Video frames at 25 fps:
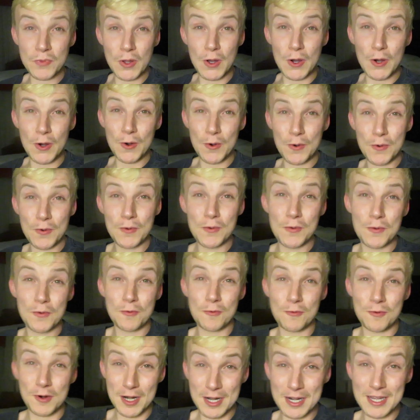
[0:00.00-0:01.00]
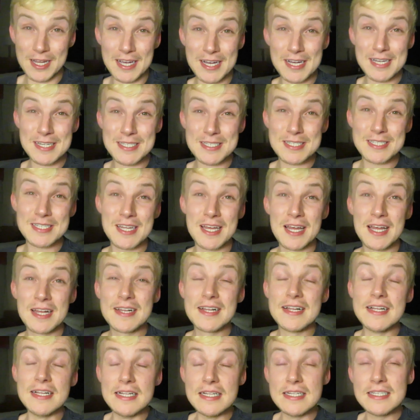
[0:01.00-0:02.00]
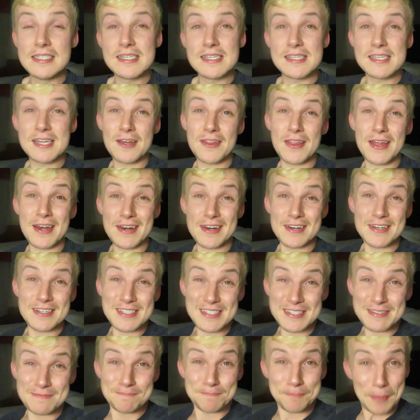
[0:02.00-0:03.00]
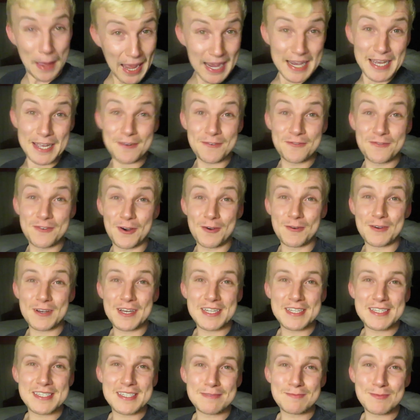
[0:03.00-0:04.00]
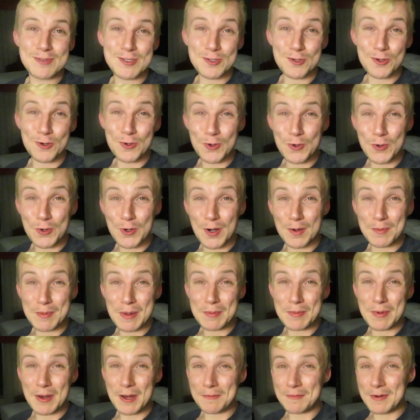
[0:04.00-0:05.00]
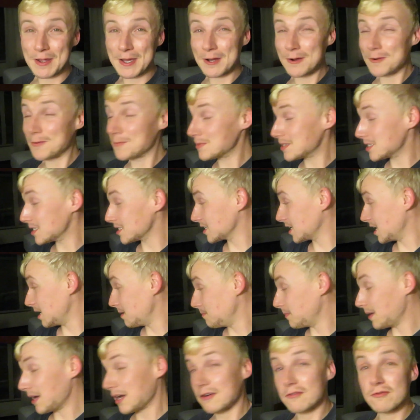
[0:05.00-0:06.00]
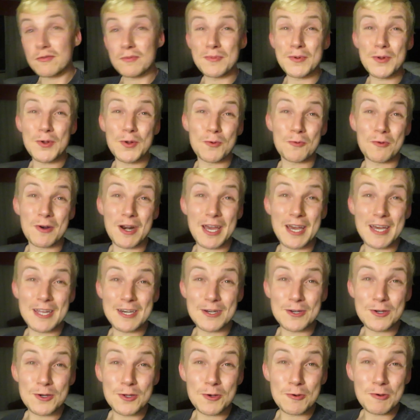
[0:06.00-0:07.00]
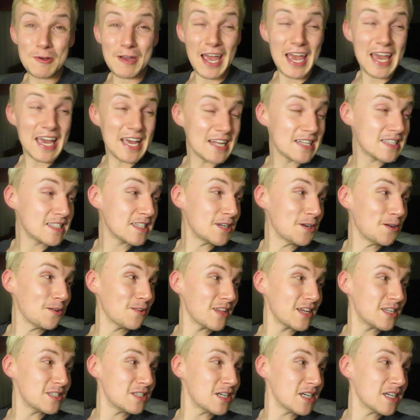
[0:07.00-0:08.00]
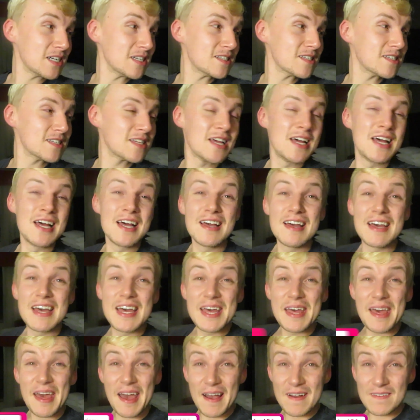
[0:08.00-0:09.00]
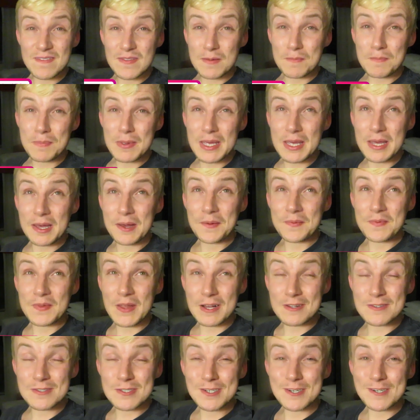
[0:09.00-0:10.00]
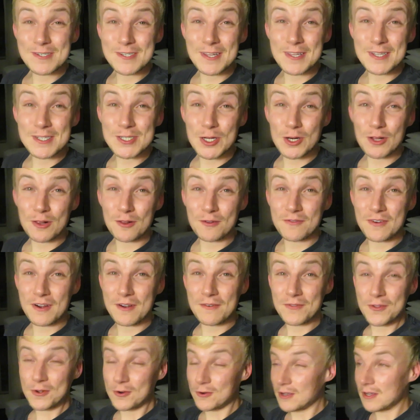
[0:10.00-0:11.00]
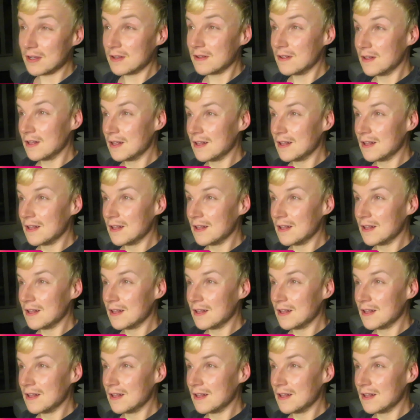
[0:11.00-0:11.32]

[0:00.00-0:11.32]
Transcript: Alrighty, guys. Now that it is back in focus, I'm just gonna go call my mom now. Just came back from doing what I had to do, ate and all that jazz. I have to be downstairs on the shuttle at 5:30.